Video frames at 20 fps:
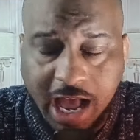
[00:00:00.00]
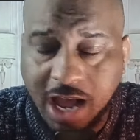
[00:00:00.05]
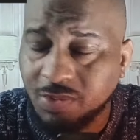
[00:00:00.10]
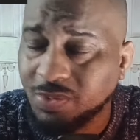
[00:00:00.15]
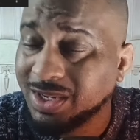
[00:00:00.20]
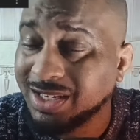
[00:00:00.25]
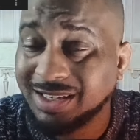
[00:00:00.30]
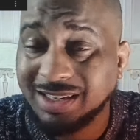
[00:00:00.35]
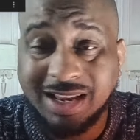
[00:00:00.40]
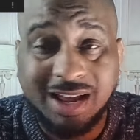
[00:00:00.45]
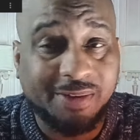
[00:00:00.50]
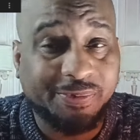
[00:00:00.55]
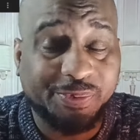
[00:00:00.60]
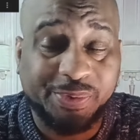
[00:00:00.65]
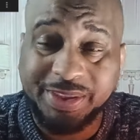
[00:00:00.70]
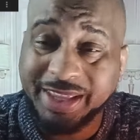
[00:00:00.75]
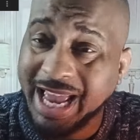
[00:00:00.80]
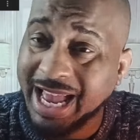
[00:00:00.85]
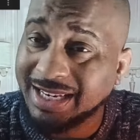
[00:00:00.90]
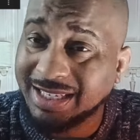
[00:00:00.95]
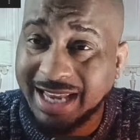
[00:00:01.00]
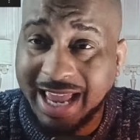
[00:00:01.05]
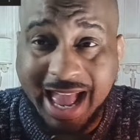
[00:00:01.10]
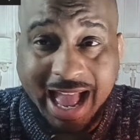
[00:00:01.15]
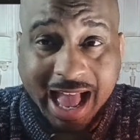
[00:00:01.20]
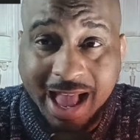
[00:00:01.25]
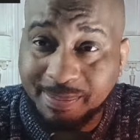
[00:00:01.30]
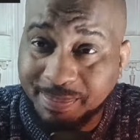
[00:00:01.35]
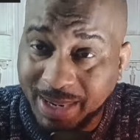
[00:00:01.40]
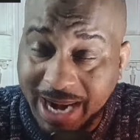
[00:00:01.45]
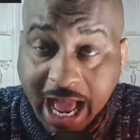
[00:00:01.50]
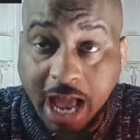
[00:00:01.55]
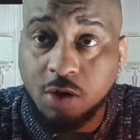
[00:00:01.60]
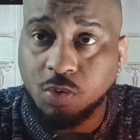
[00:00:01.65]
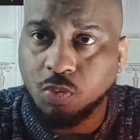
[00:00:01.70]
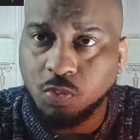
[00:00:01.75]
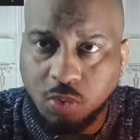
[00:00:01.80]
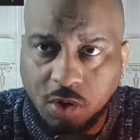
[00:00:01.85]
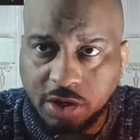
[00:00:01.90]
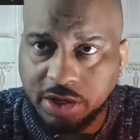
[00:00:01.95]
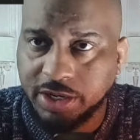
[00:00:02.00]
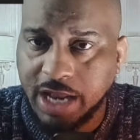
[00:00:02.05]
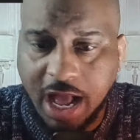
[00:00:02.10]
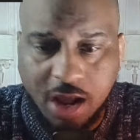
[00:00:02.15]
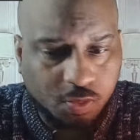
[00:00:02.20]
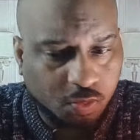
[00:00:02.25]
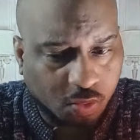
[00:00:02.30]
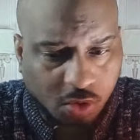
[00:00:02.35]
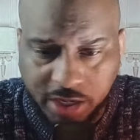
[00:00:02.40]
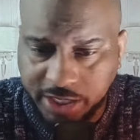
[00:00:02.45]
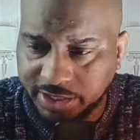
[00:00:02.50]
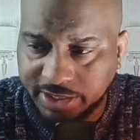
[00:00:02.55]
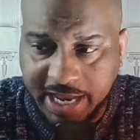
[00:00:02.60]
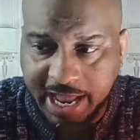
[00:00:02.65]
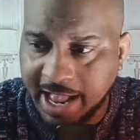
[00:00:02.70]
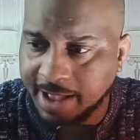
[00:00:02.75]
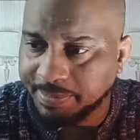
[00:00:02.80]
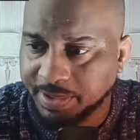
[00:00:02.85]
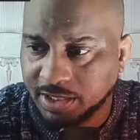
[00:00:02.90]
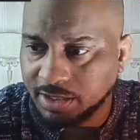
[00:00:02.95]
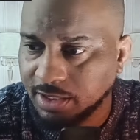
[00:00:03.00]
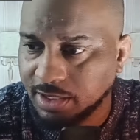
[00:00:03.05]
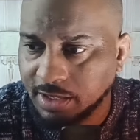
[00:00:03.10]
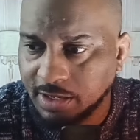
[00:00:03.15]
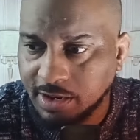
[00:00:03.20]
I would love for that to happen. I want it to happen.